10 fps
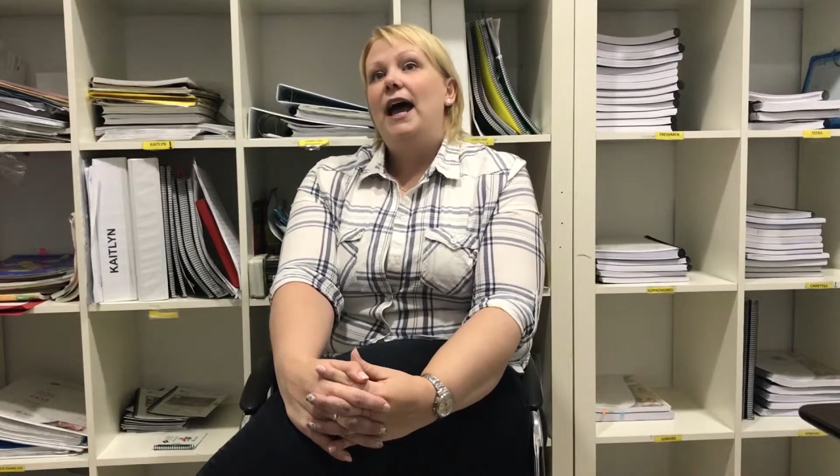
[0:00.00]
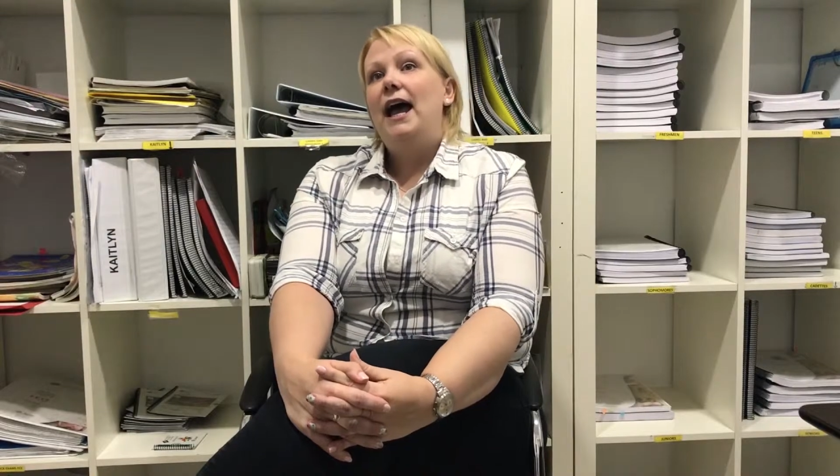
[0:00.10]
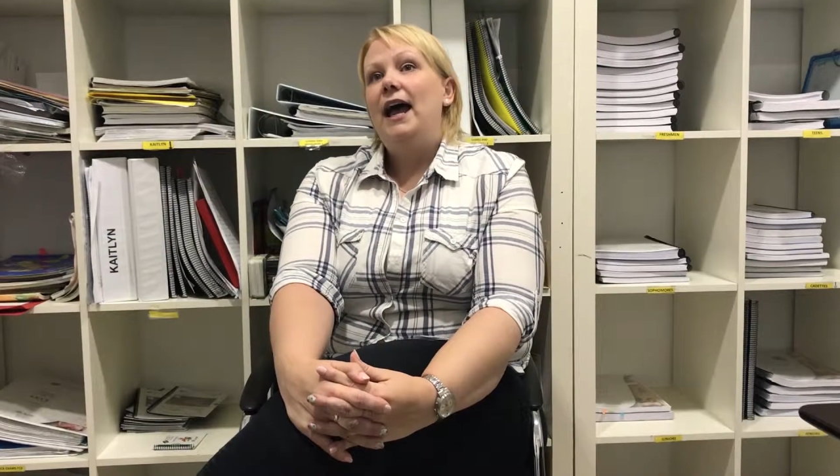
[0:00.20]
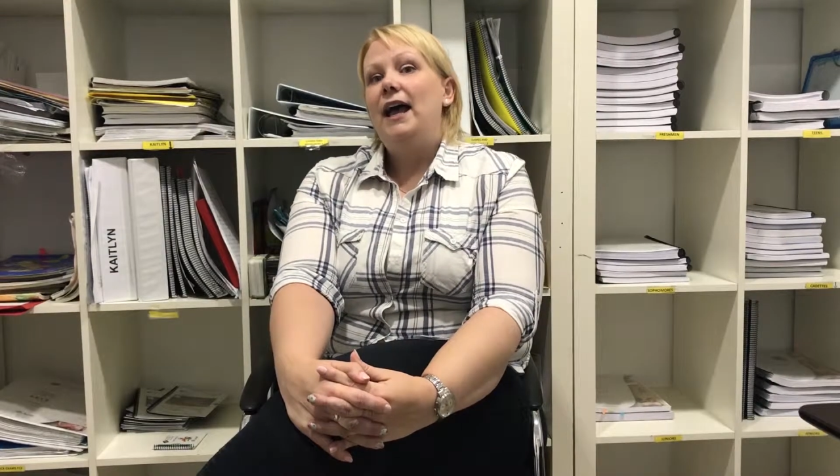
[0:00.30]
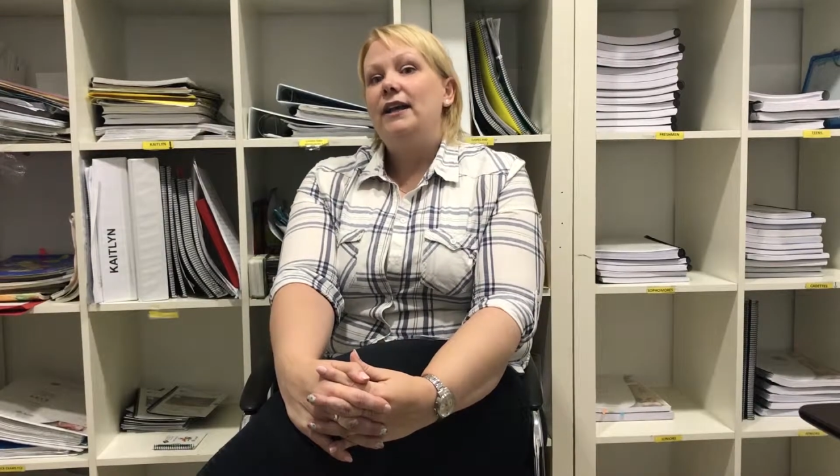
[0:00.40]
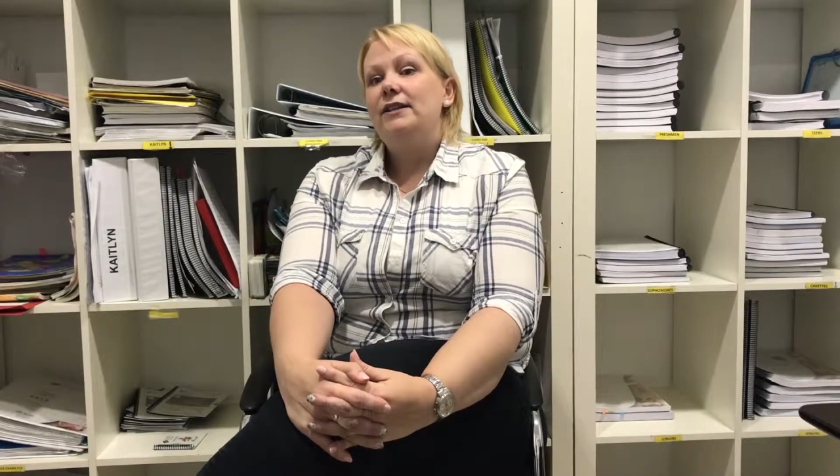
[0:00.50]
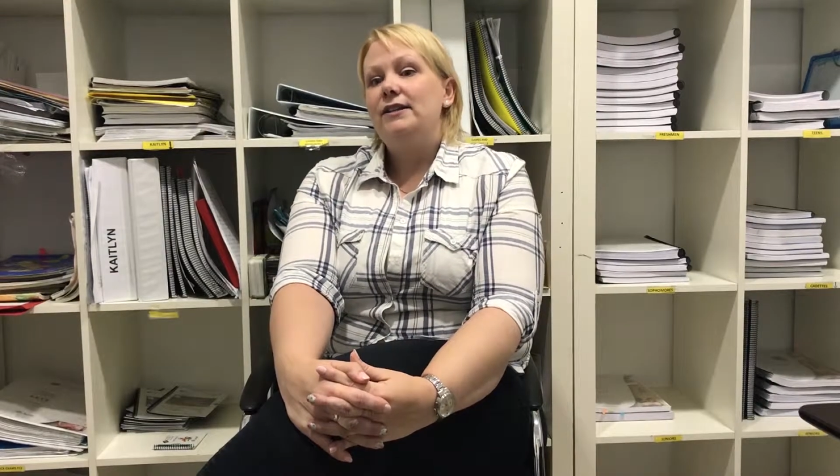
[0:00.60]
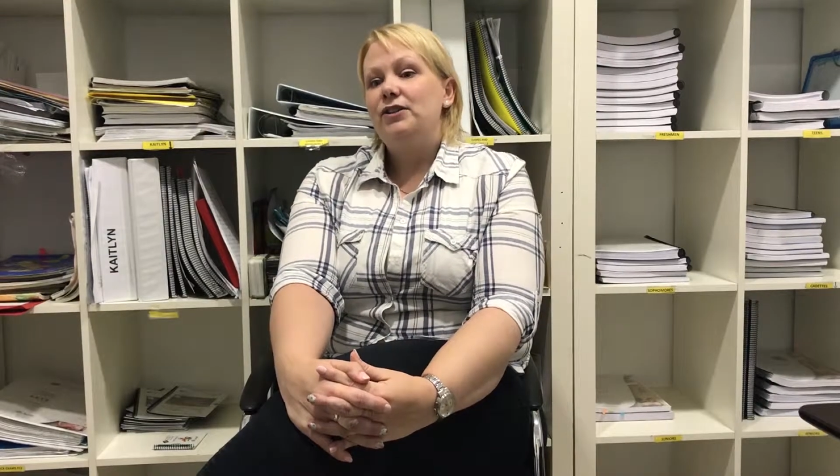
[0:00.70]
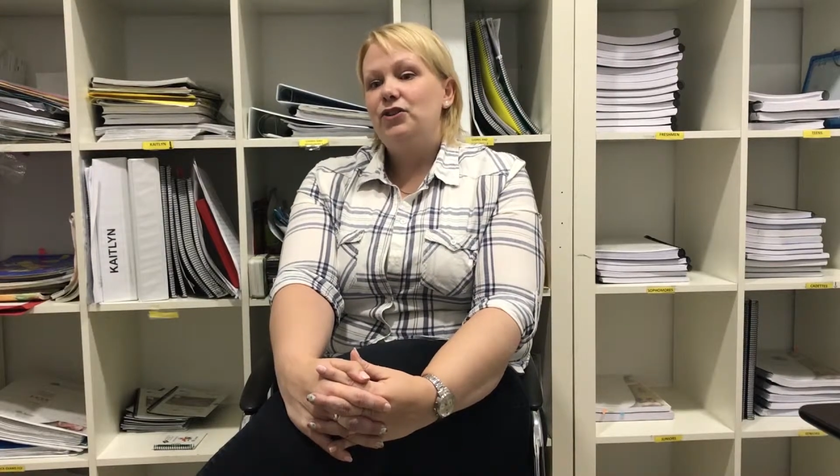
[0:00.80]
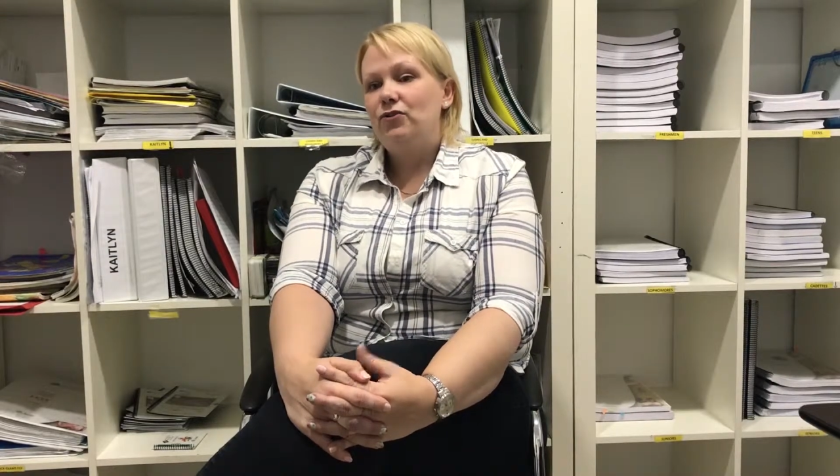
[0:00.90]
and
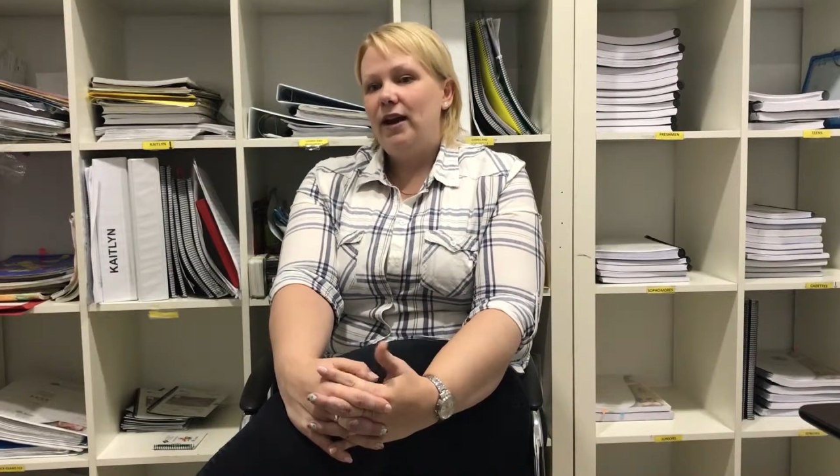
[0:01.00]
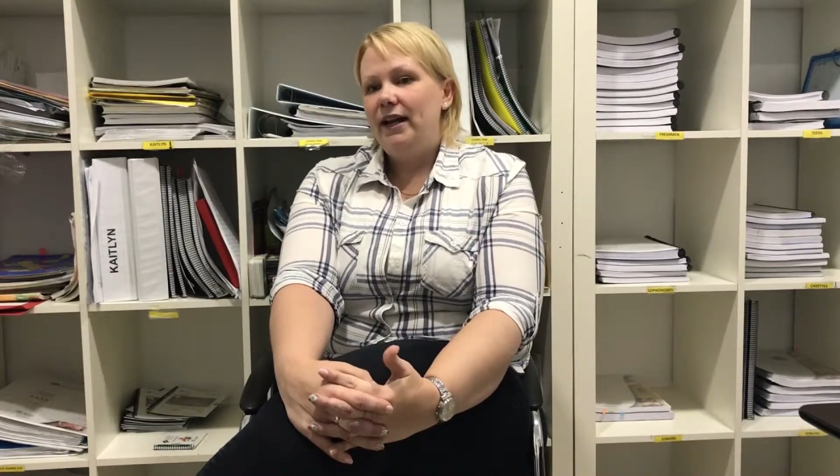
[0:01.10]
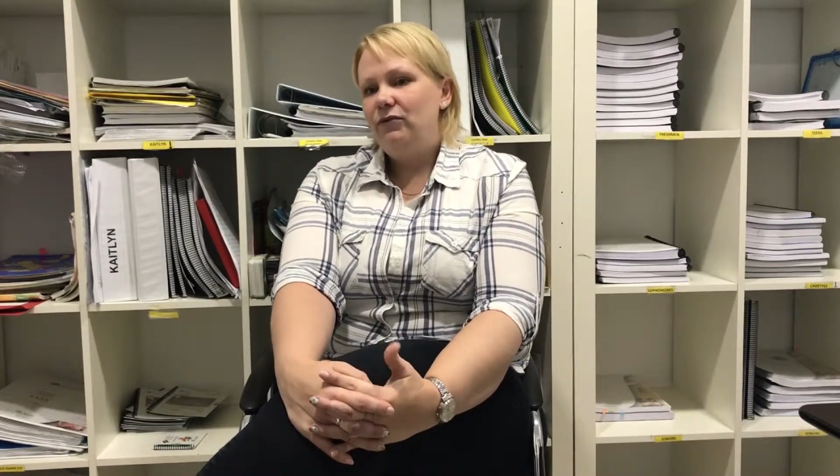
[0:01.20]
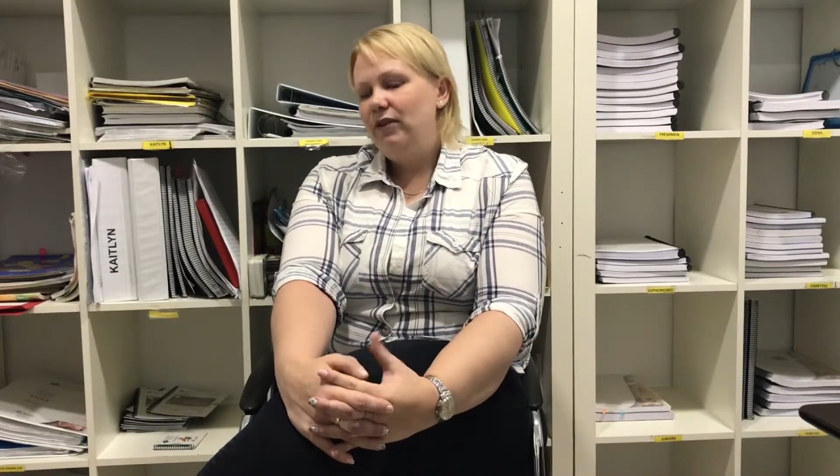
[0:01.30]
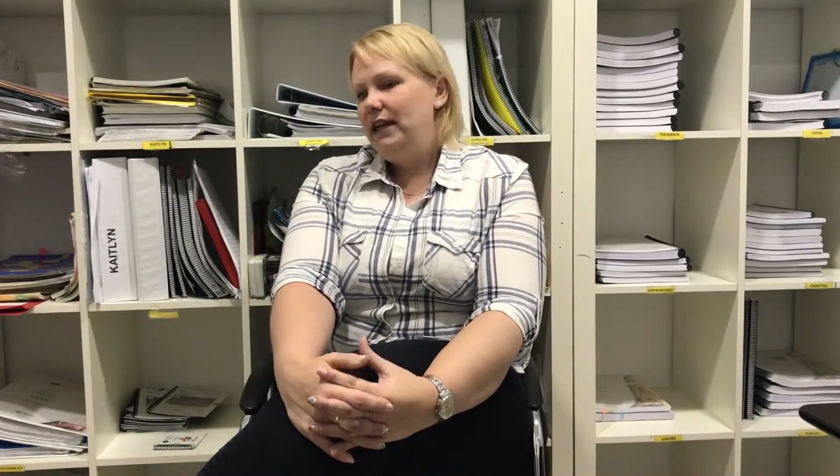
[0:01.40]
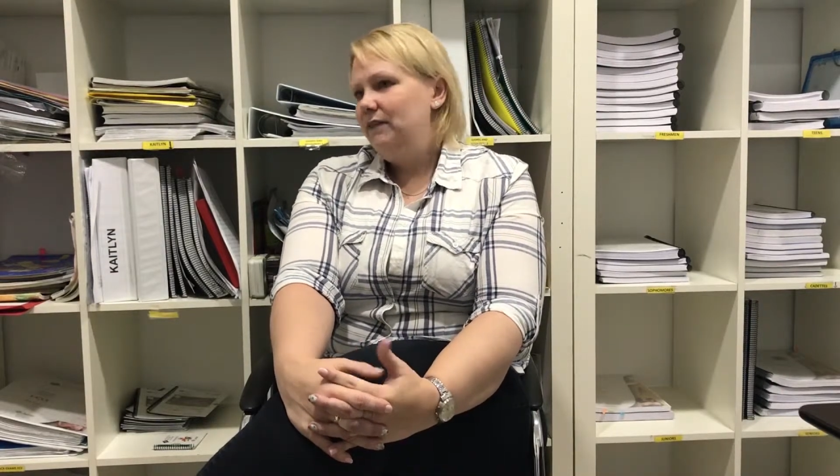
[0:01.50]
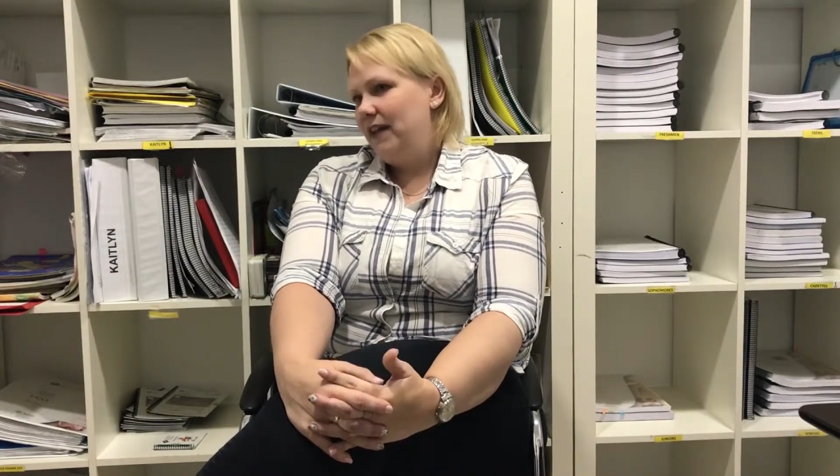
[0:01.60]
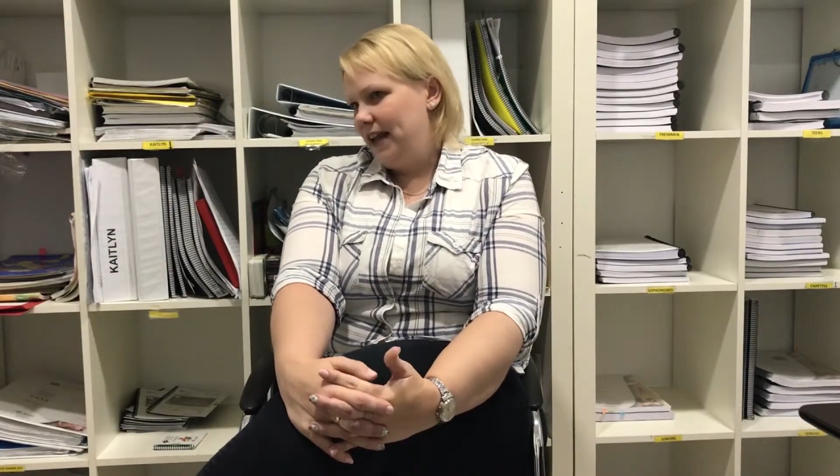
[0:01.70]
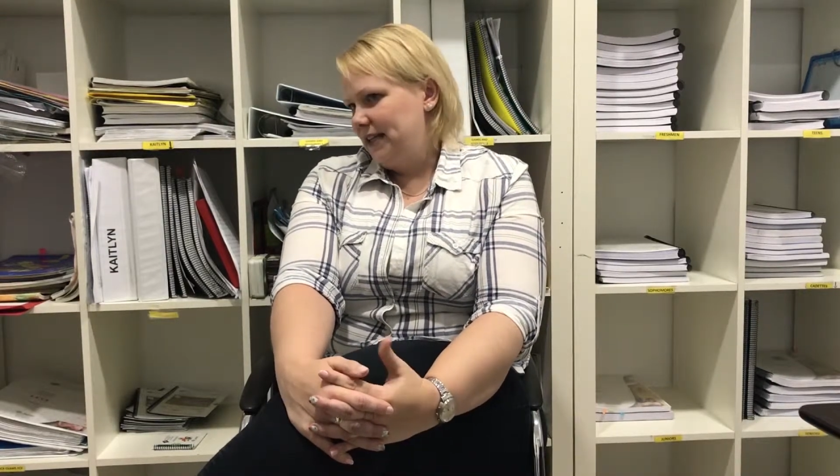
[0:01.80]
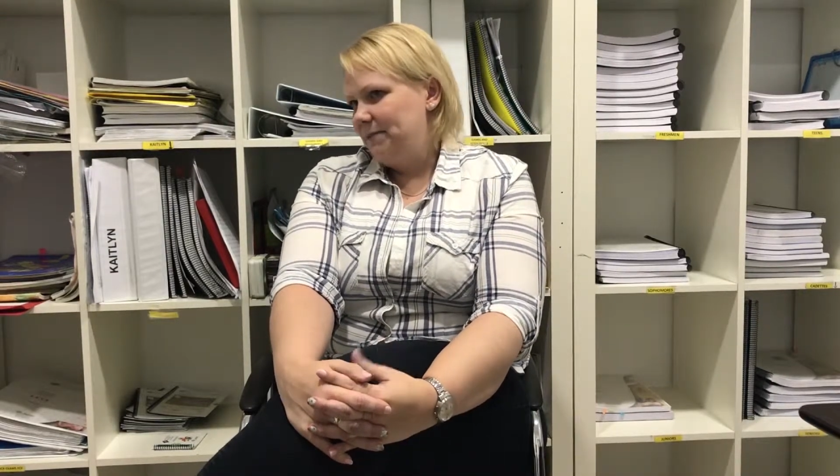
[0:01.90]
to try and relive
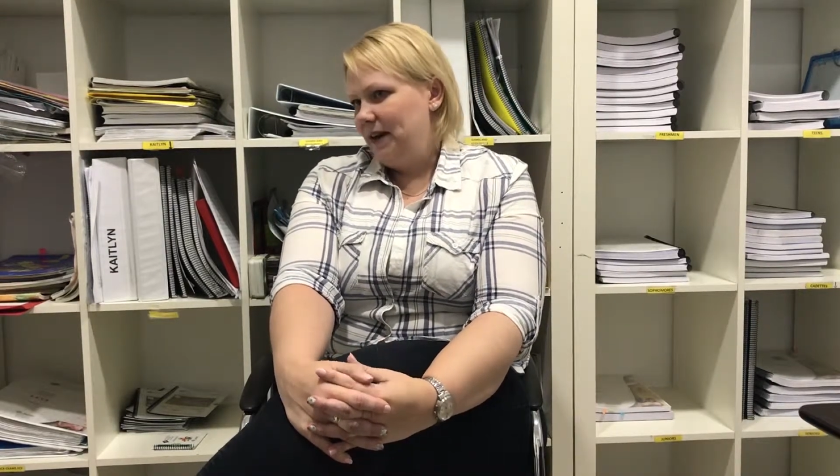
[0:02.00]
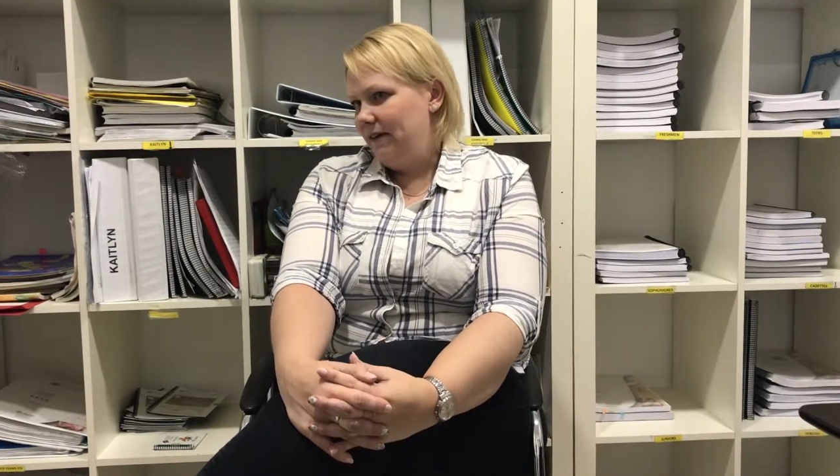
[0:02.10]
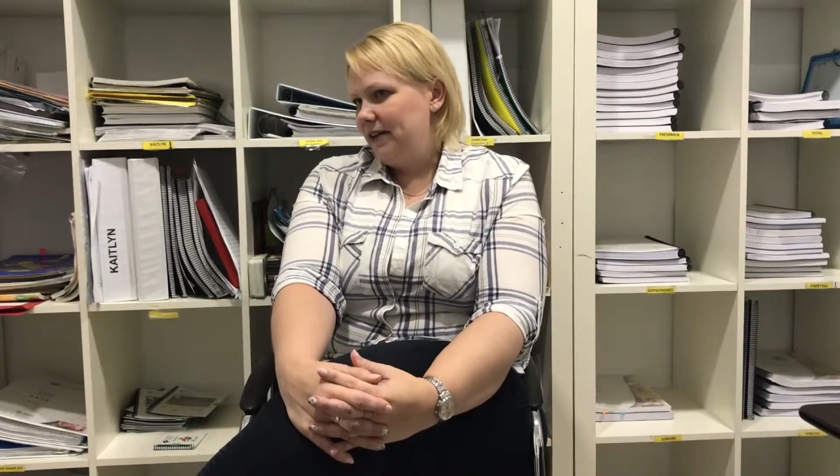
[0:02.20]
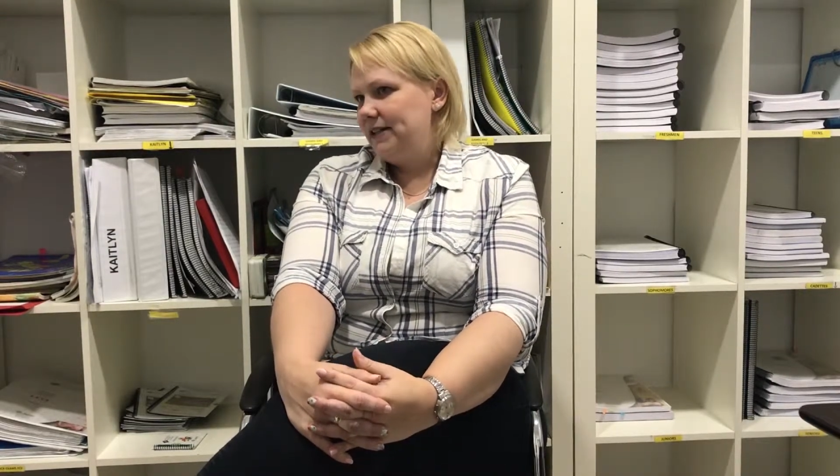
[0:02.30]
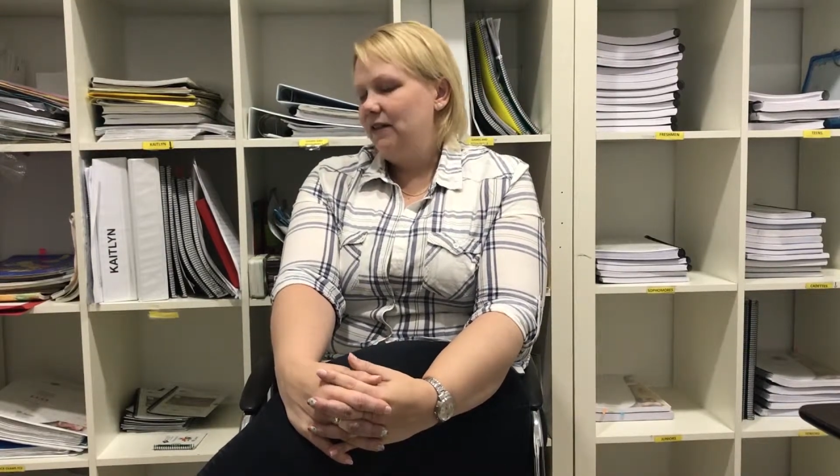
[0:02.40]
that experience.